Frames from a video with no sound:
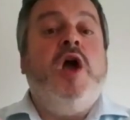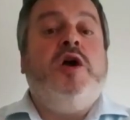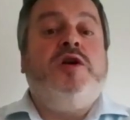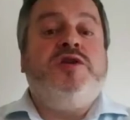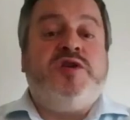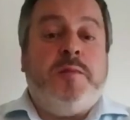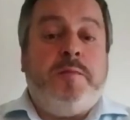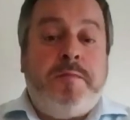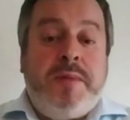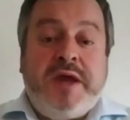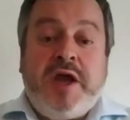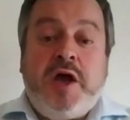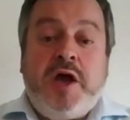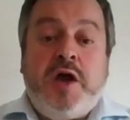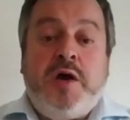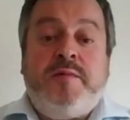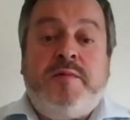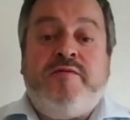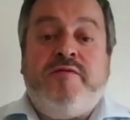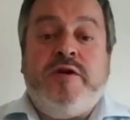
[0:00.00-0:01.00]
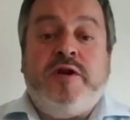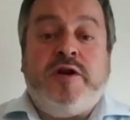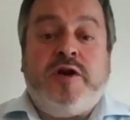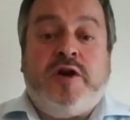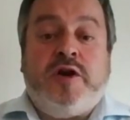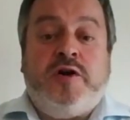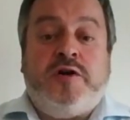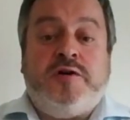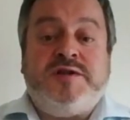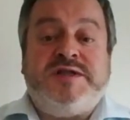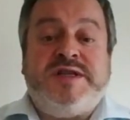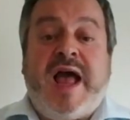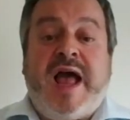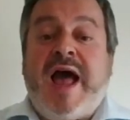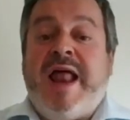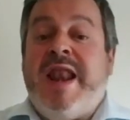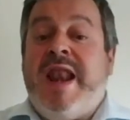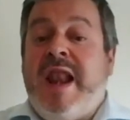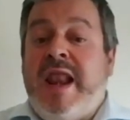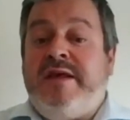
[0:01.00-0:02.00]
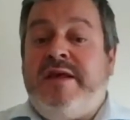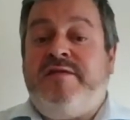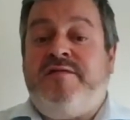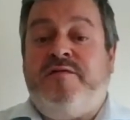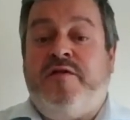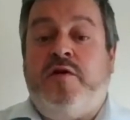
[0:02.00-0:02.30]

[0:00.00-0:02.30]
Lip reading: so bigger upfront costs and less